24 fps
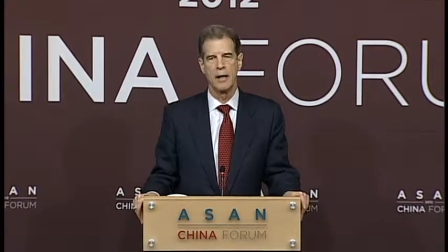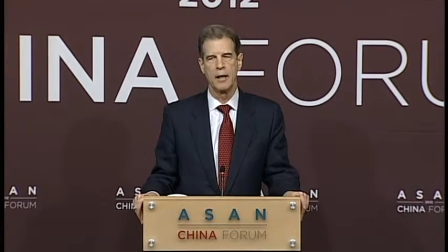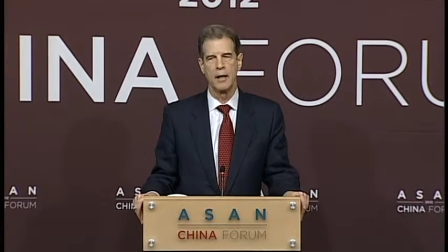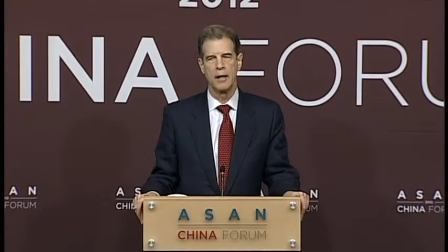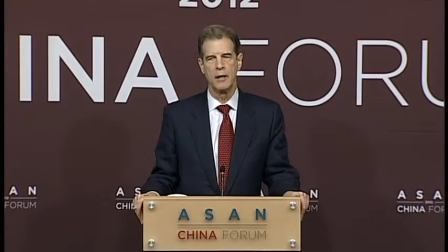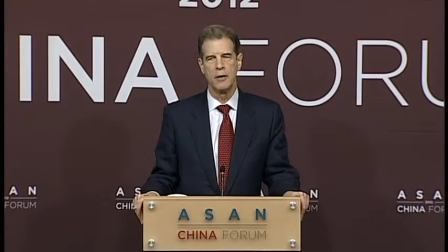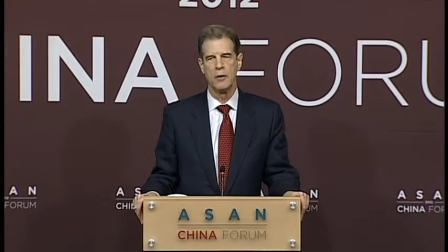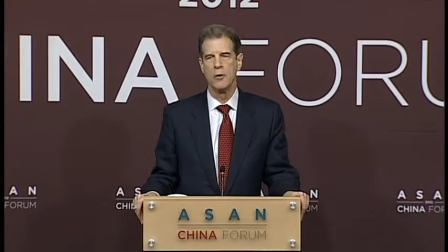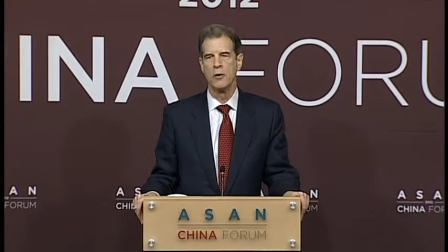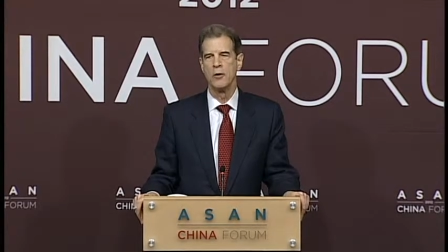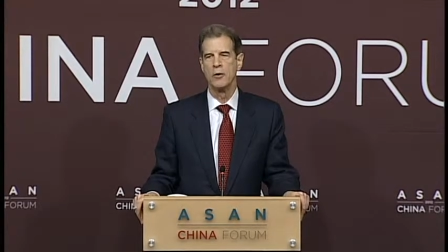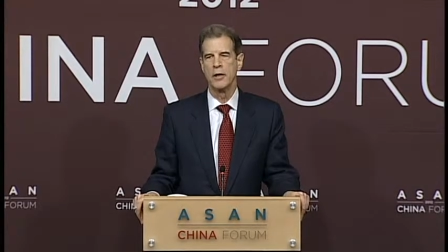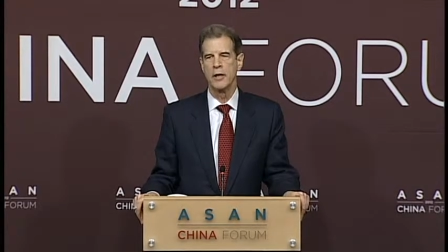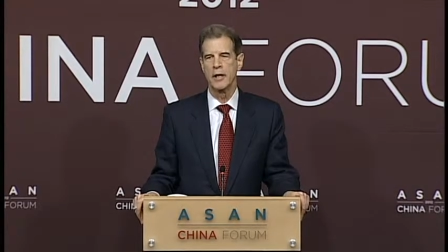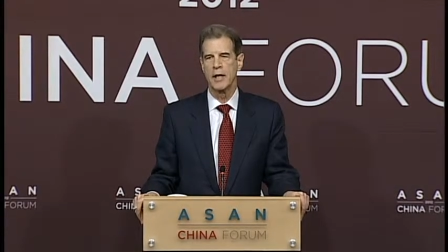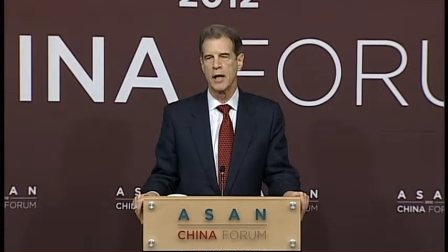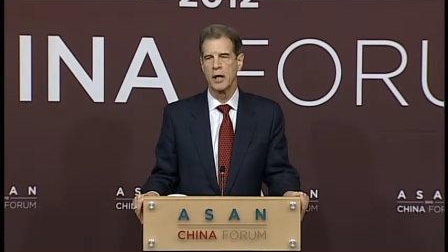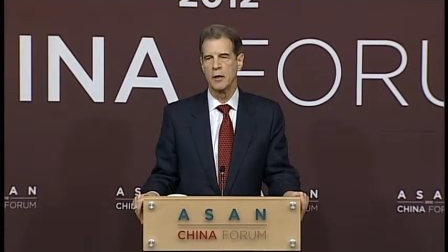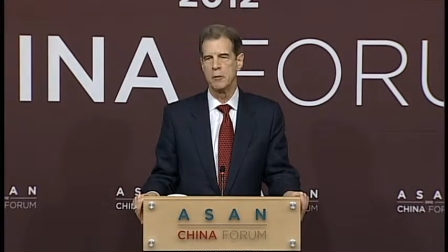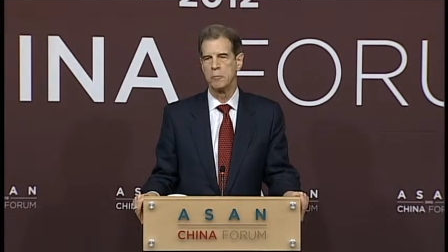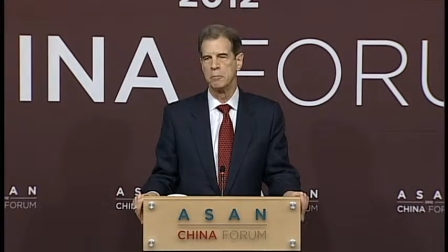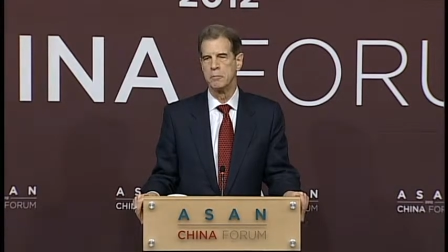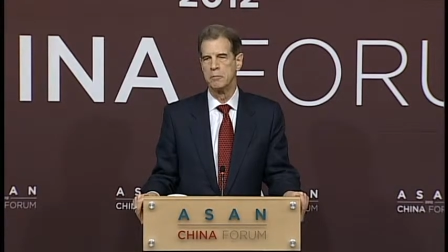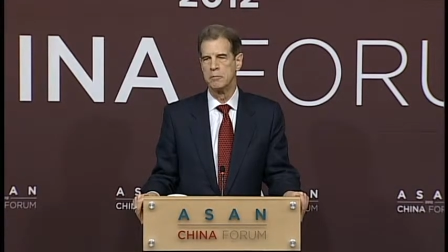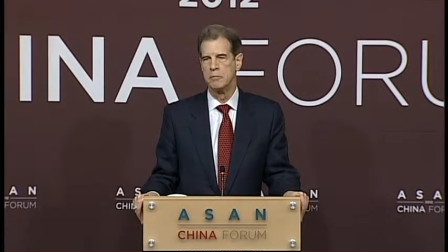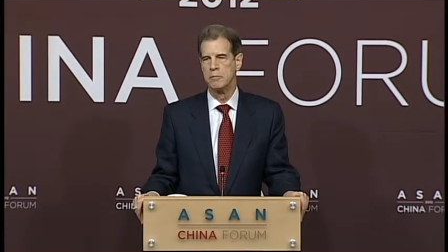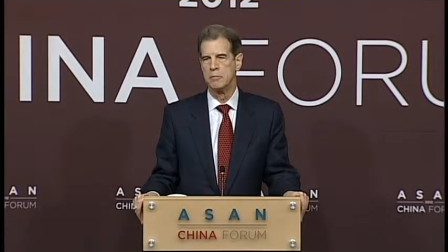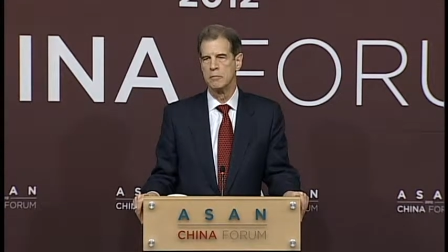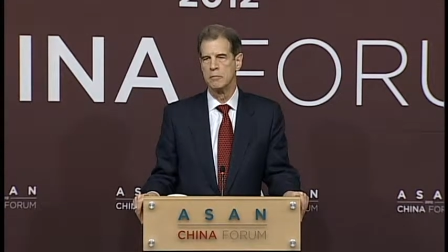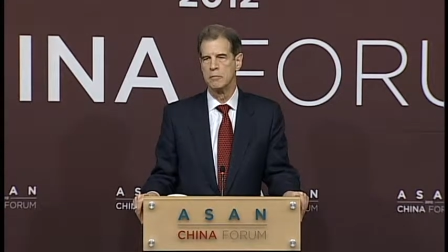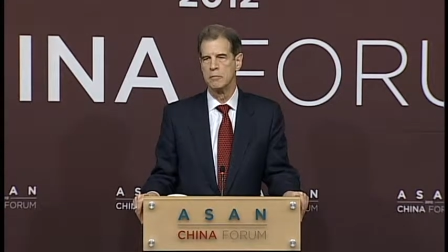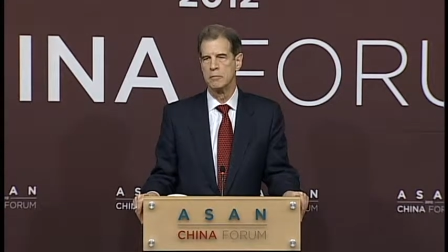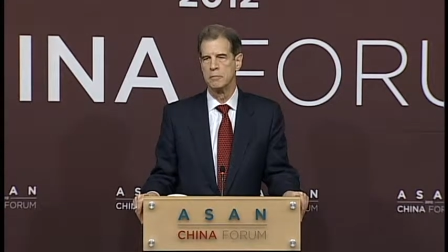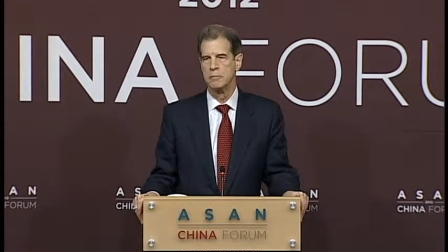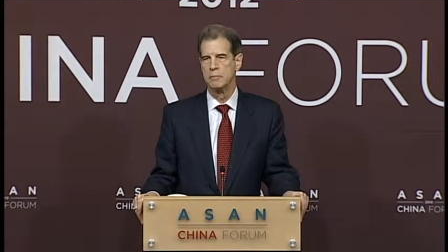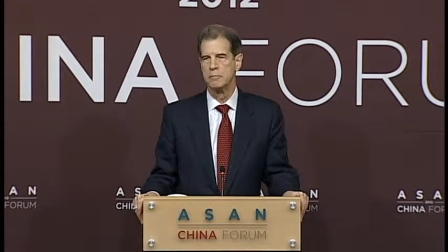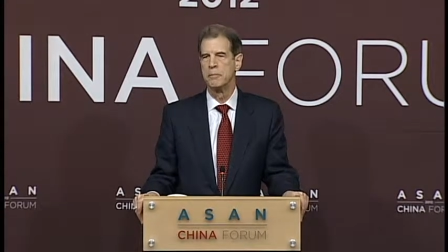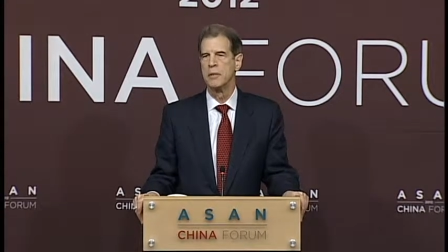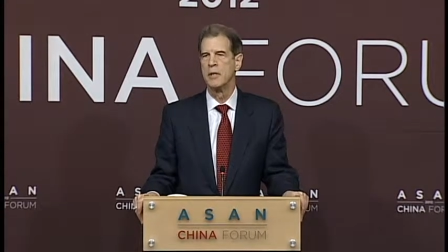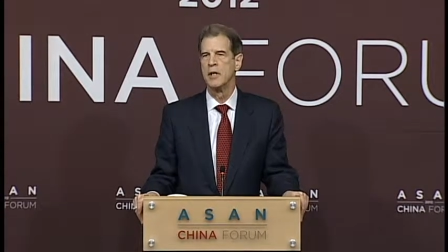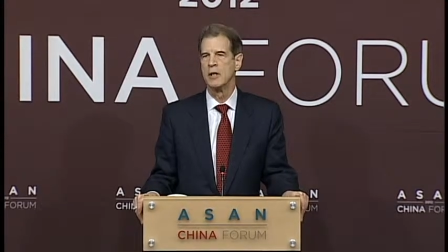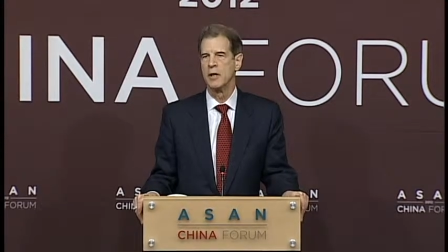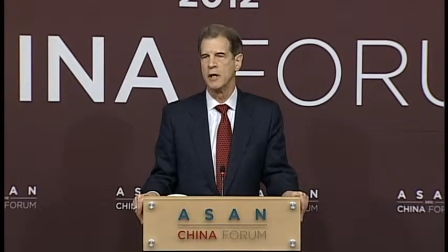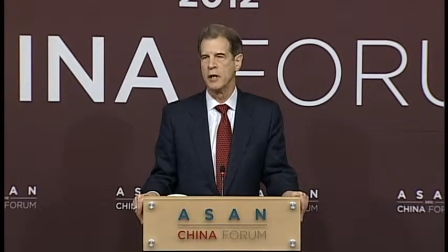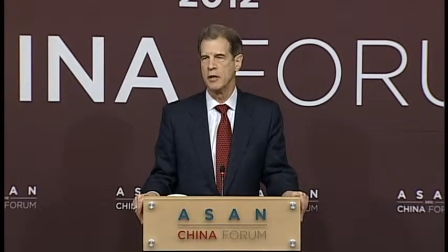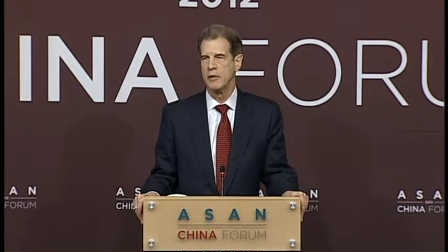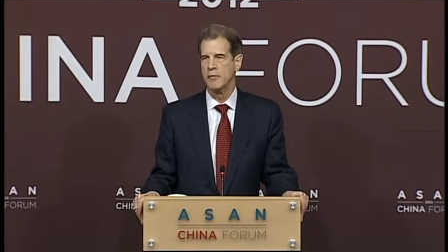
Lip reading: you only got Pyrrhic